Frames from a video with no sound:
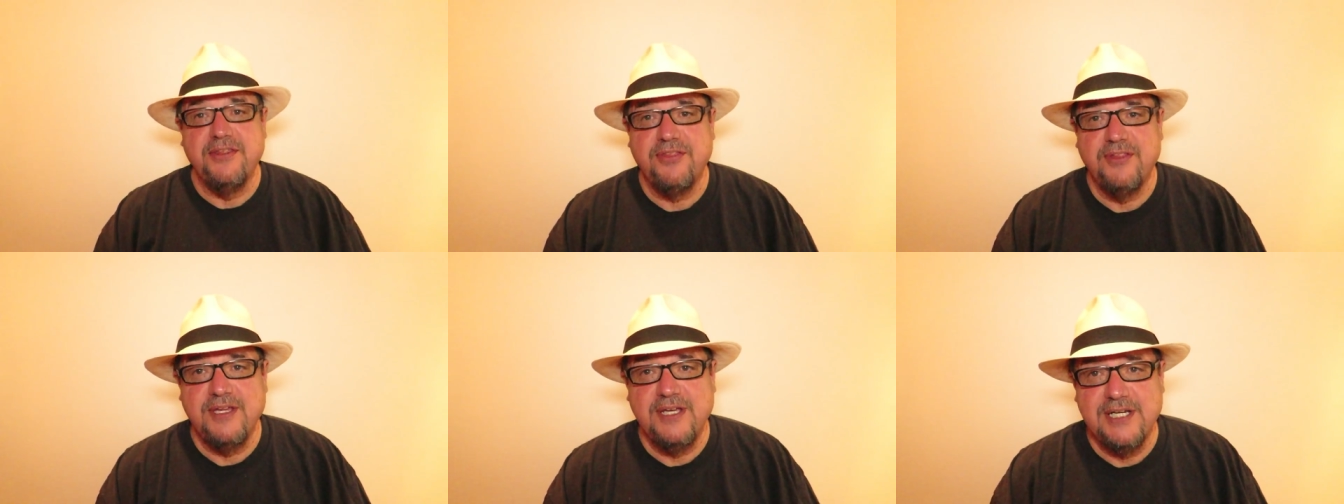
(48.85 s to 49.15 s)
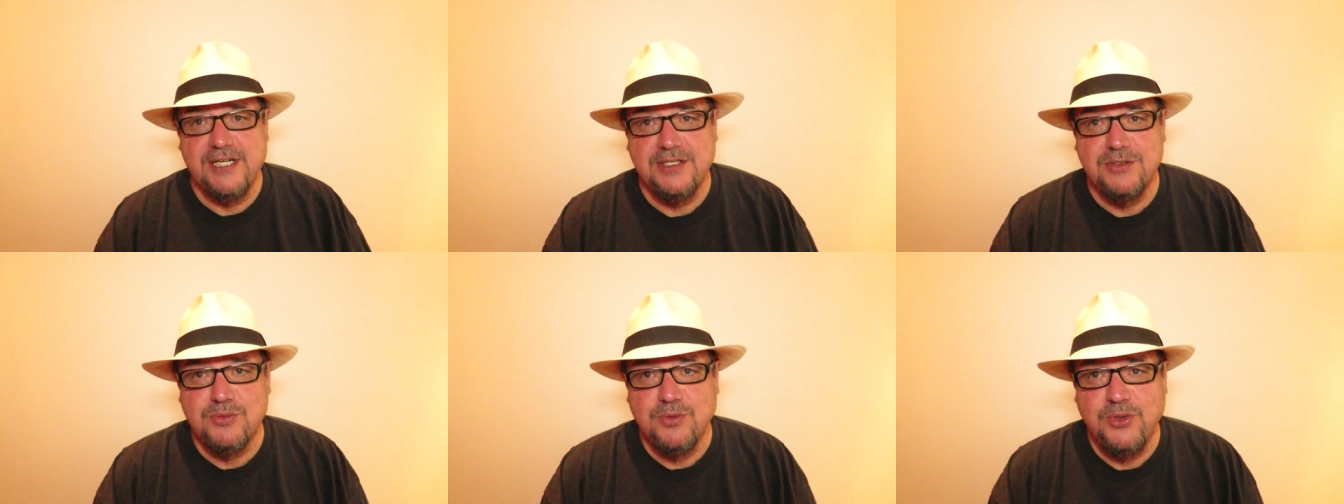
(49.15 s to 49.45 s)

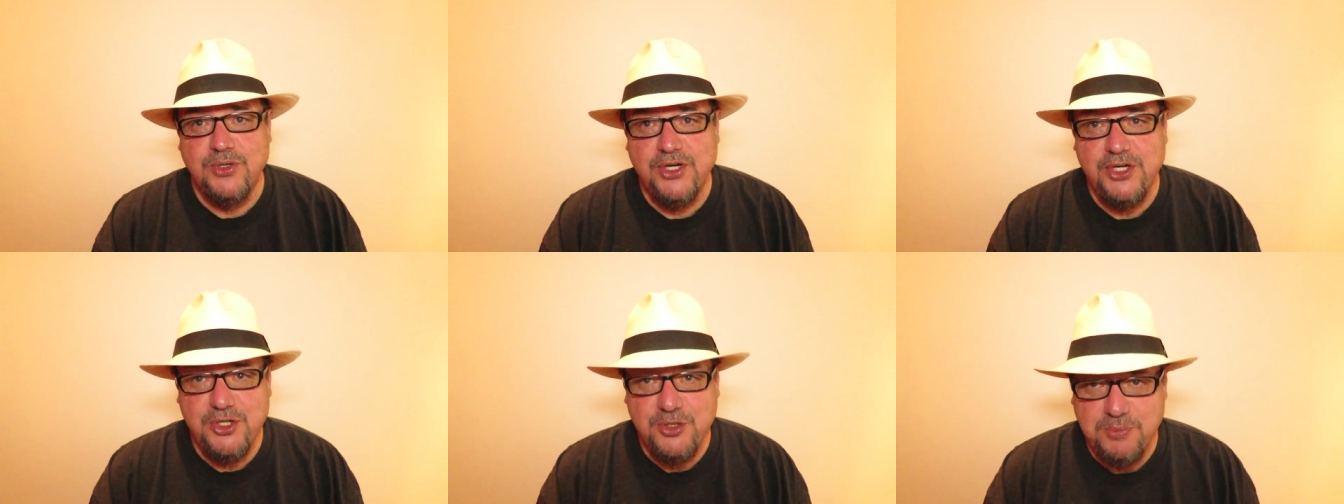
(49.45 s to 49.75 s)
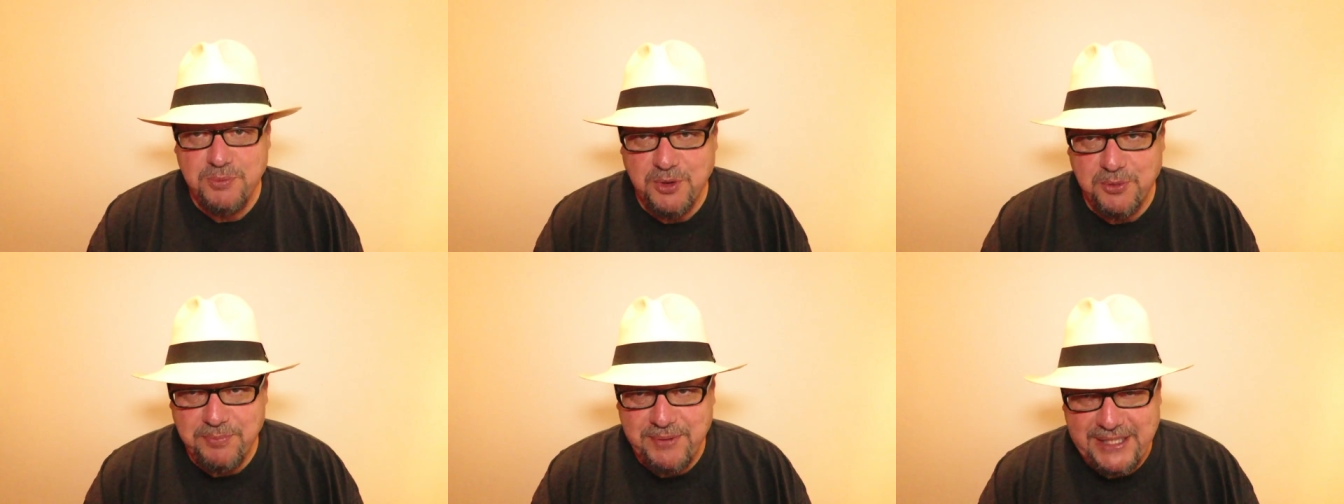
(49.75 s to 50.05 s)
things will
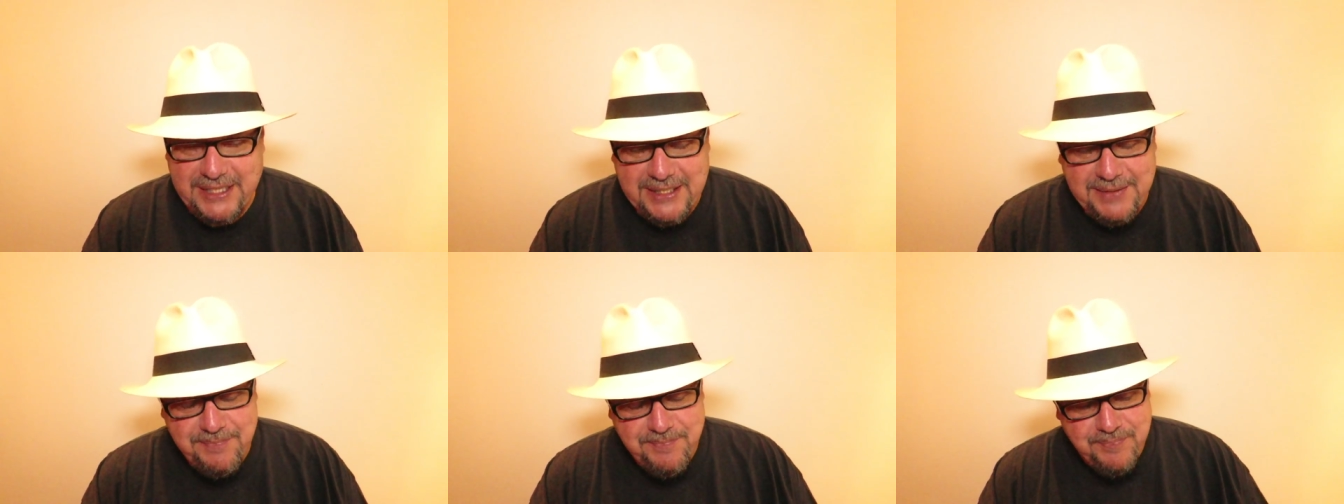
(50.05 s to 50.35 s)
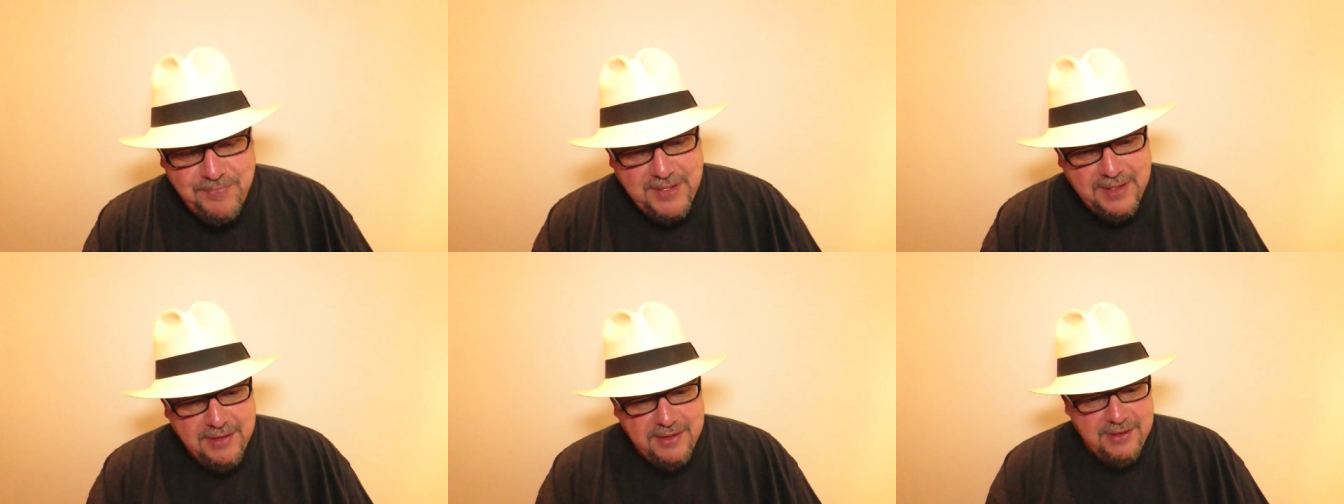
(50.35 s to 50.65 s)
humor me,
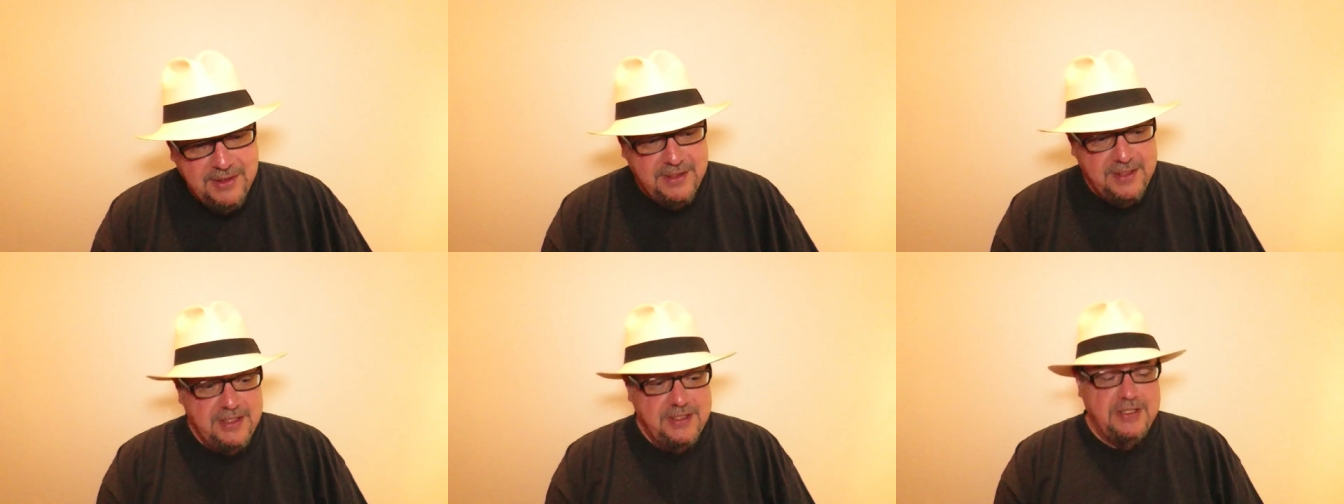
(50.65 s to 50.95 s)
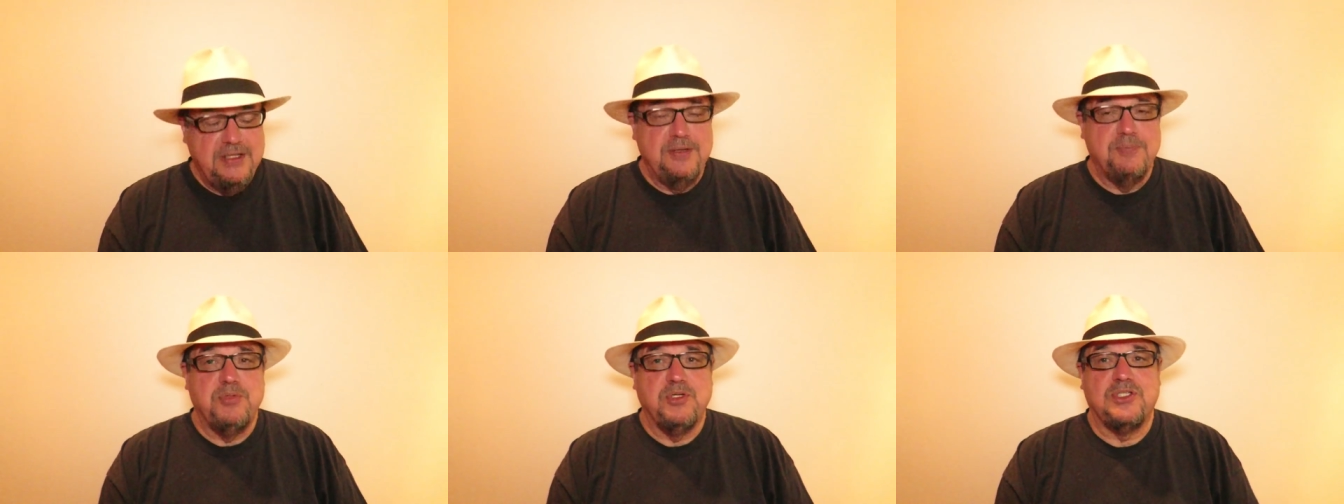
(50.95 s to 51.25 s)

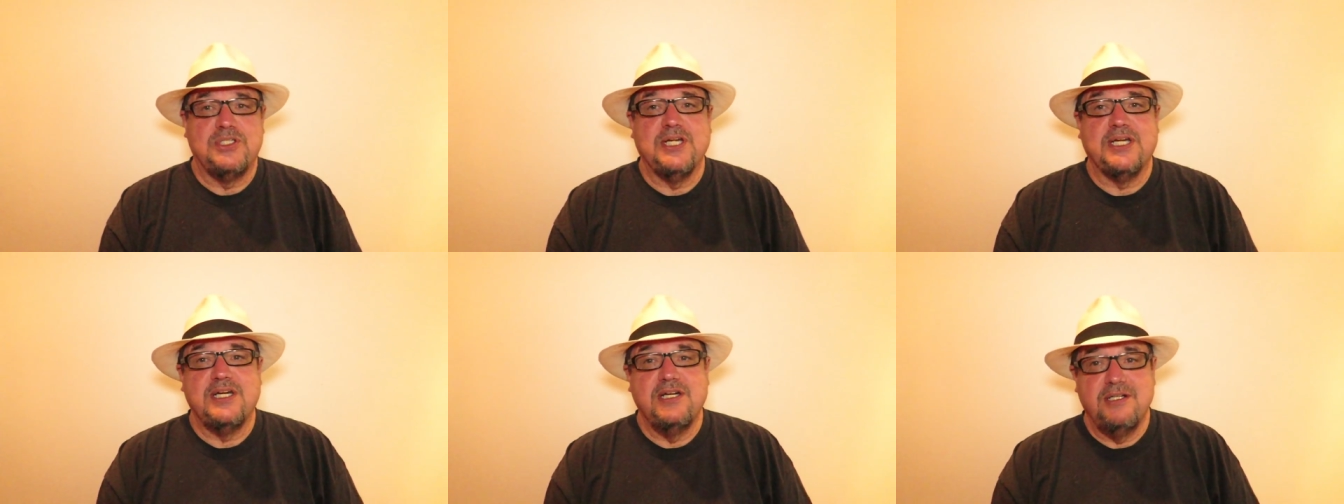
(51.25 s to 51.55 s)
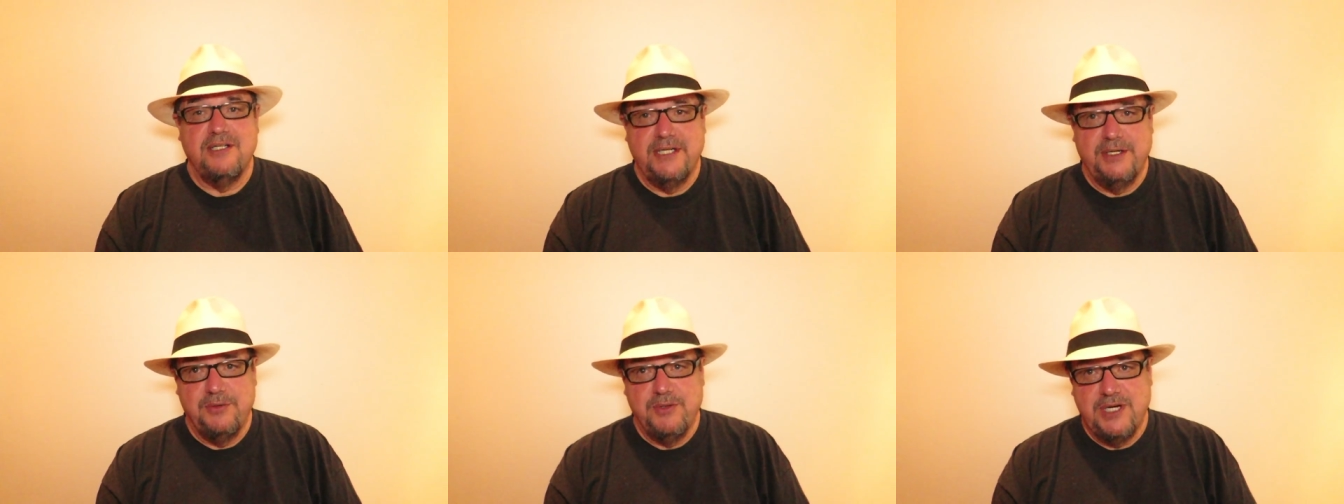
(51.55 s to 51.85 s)

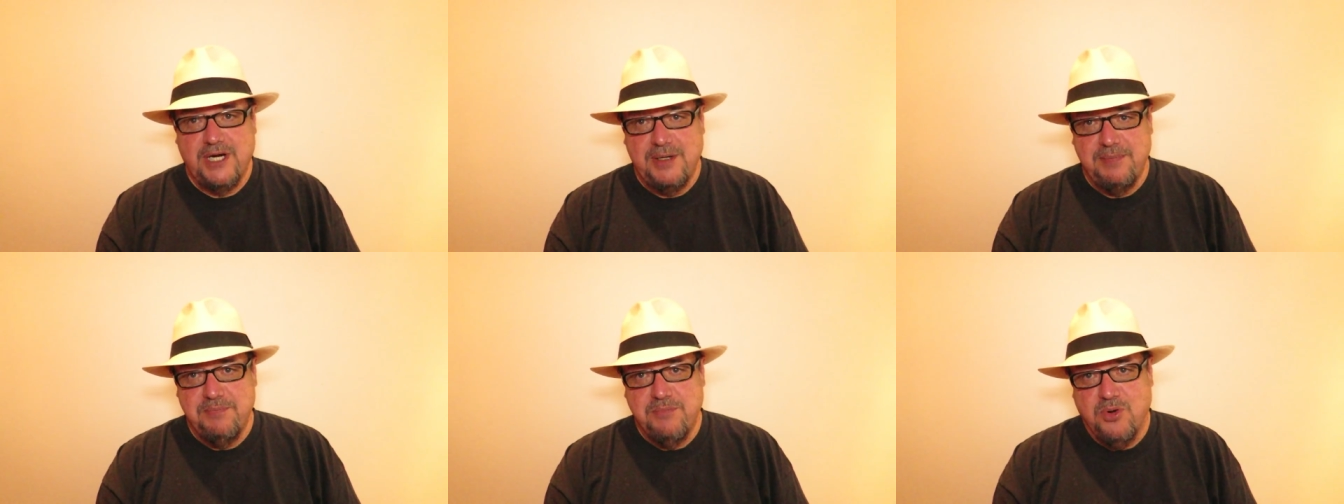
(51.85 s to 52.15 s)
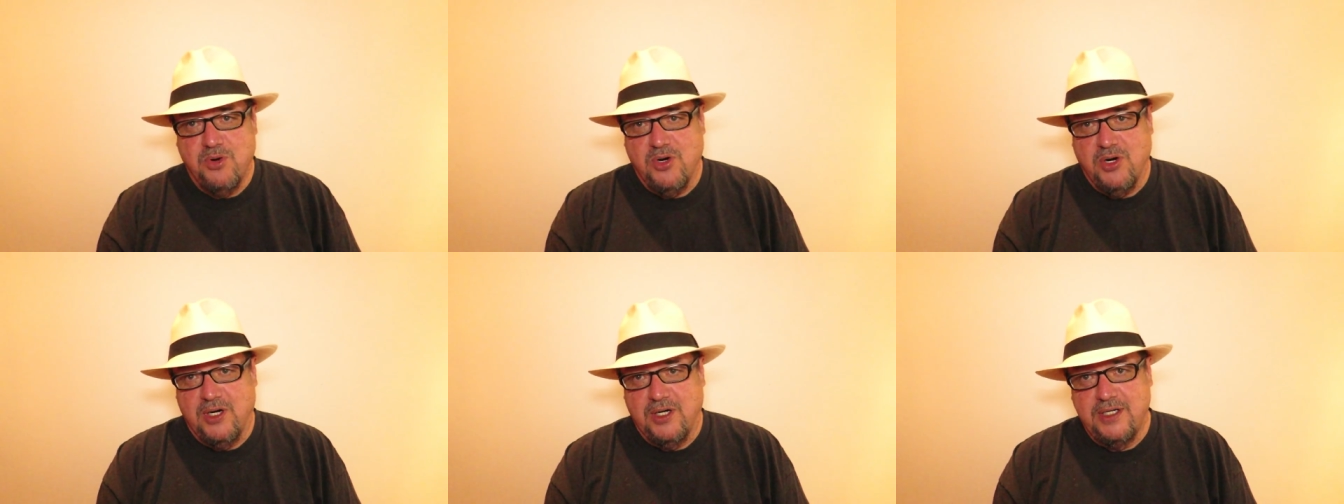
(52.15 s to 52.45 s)
particularly when I'm
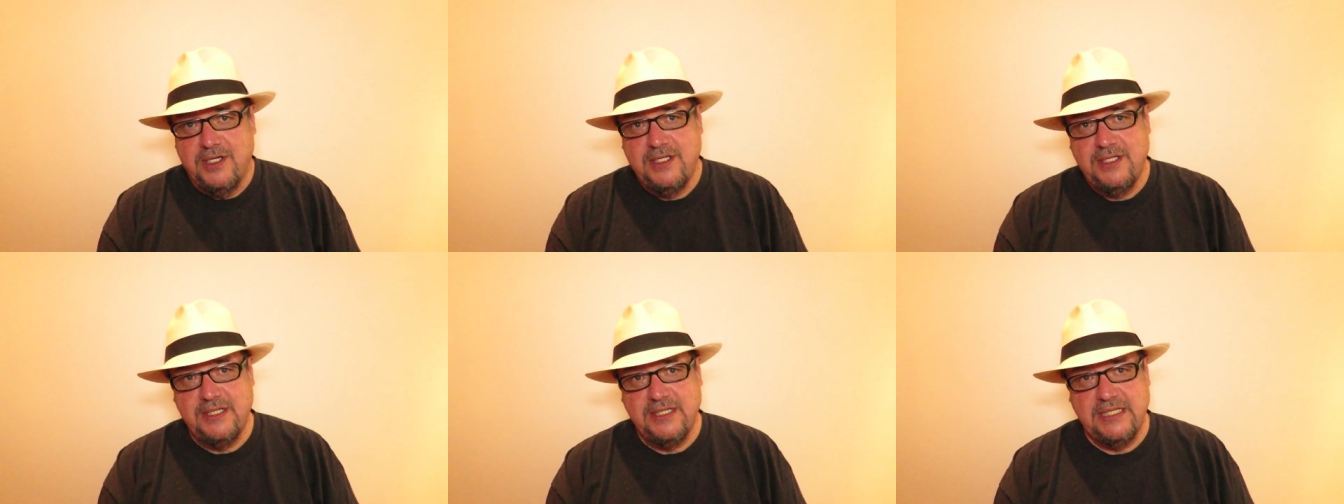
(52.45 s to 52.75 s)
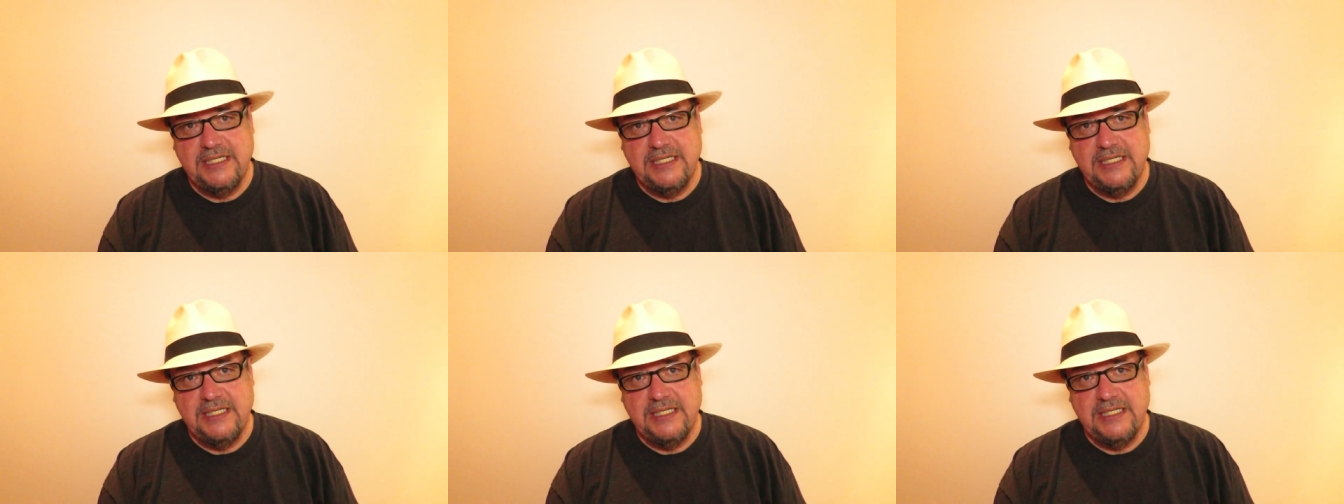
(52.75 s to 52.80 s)
bored.